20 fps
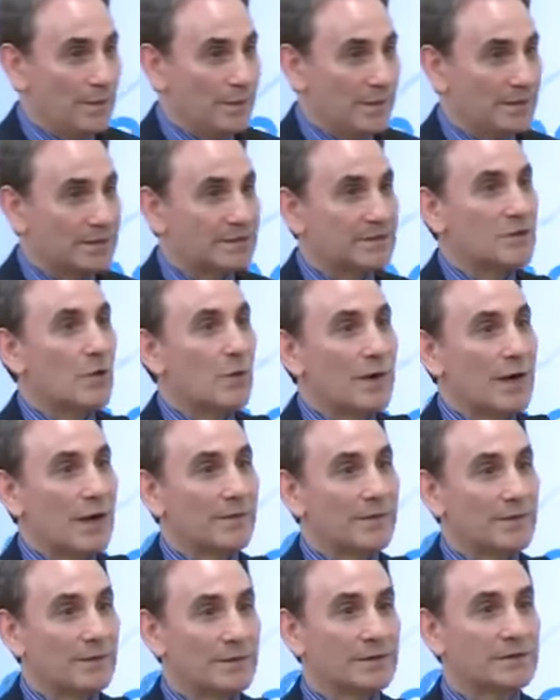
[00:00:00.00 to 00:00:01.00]
There's no one
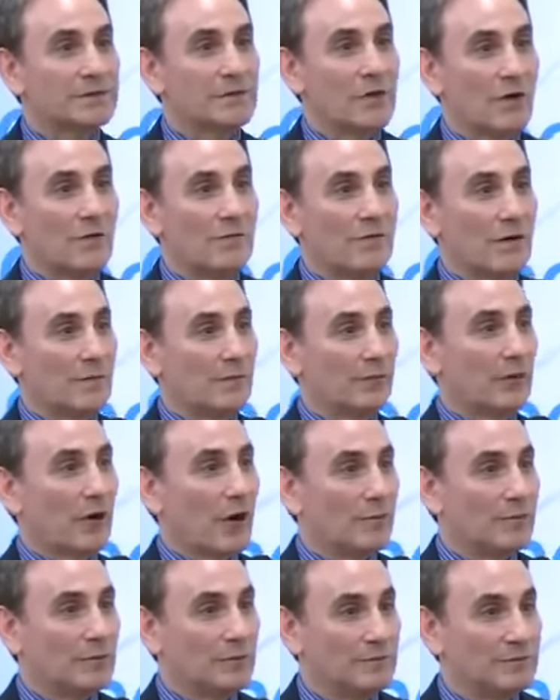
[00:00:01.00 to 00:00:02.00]
out there to solve our
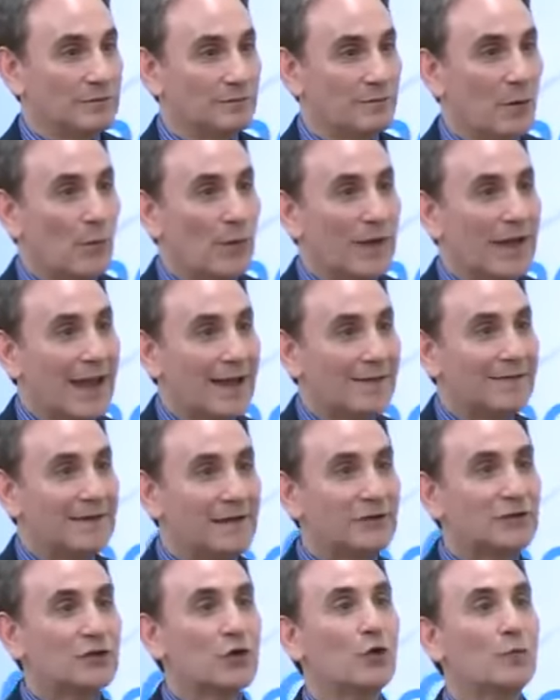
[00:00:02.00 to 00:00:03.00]
problems, but we have an
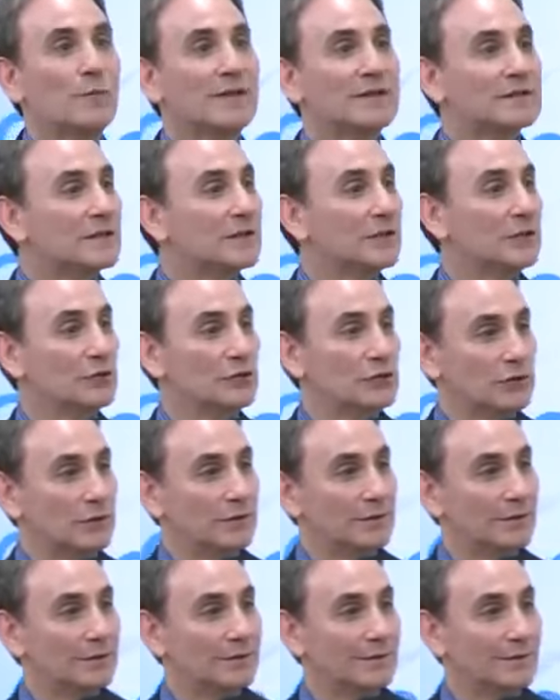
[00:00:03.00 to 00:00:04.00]
Atomy
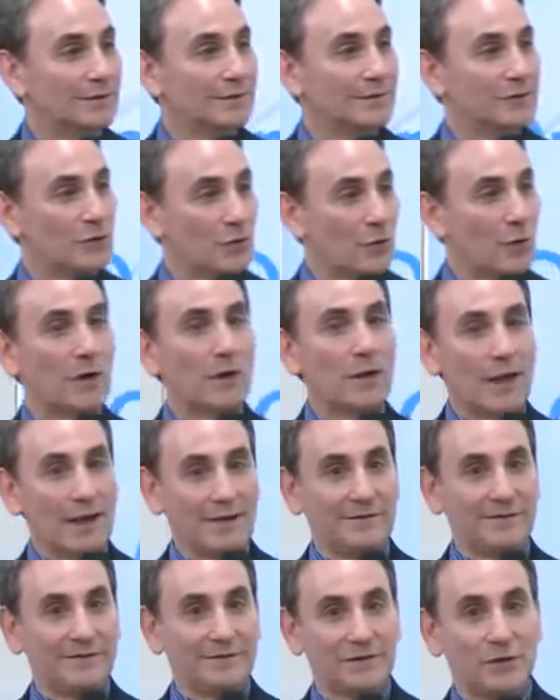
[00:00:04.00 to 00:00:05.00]
solution to our
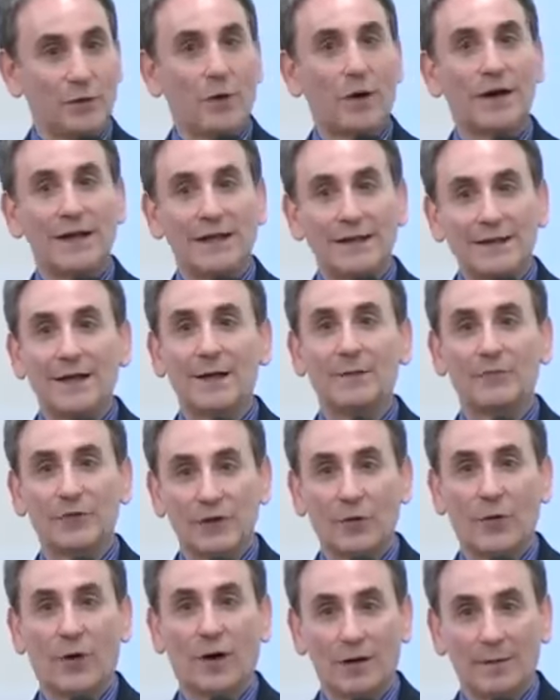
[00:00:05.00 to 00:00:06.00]
life, to our income
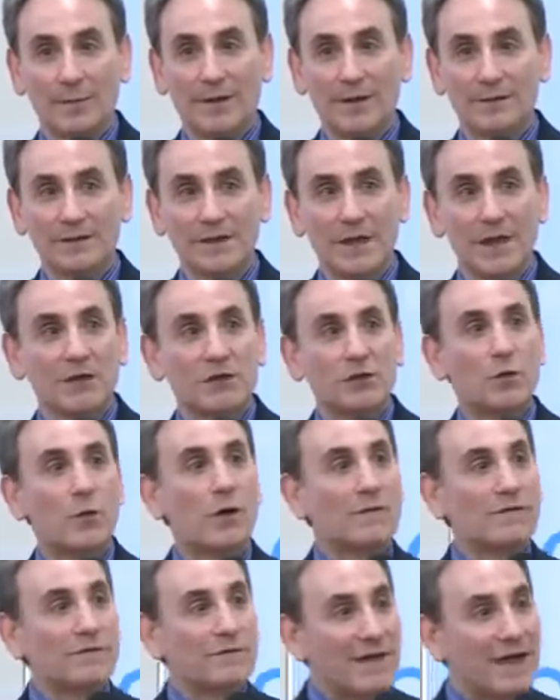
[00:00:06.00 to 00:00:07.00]
requirements, to
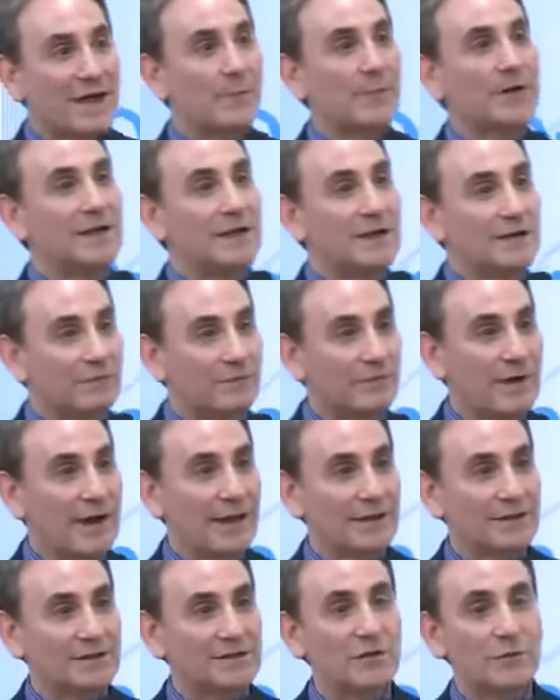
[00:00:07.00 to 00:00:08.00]
our family and
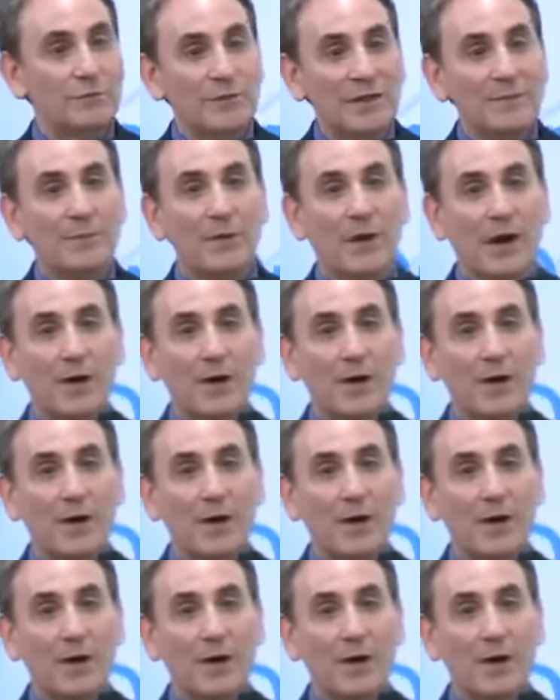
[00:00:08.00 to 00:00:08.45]
friends, to people